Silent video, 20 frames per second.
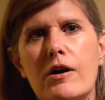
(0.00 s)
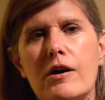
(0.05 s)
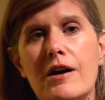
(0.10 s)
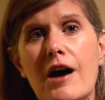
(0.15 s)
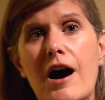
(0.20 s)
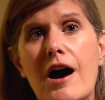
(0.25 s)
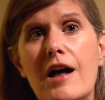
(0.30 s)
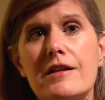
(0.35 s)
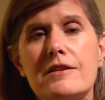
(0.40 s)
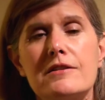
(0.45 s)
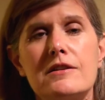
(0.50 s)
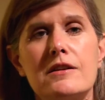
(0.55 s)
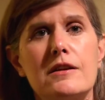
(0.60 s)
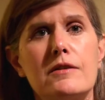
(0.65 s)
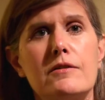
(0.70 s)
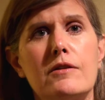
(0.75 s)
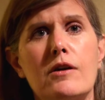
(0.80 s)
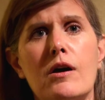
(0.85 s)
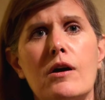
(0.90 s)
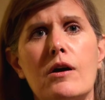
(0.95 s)
a
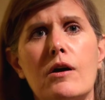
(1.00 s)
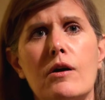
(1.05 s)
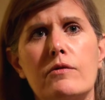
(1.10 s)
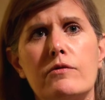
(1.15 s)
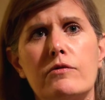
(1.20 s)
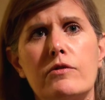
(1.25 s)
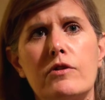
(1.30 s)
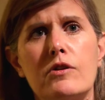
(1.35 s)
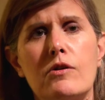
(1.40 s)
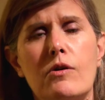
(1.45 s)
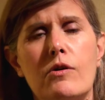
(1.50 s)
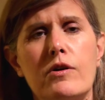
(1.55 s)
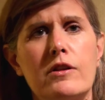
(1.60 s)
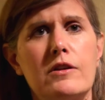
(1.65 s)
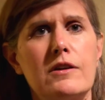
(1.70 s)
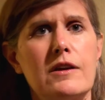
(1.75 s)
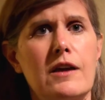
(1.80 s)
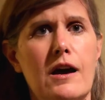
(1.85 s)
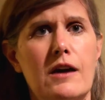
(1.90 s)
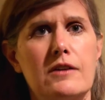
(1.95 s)
colony for the
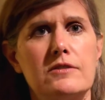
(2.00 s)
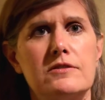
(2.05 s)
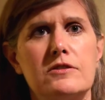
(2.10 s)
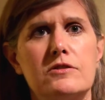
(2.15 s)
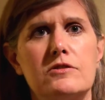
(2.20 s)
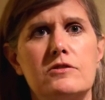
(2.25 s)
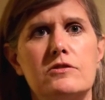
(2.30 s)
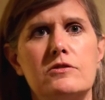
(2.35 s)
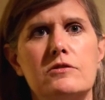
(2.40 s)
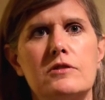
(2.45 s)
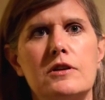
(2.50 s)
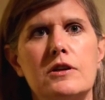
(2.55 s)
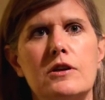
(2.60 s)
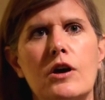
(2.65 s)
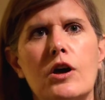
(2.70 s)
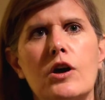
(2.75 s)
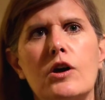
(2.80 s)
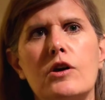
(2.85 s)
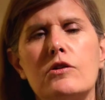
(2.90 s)
oil and gas industry,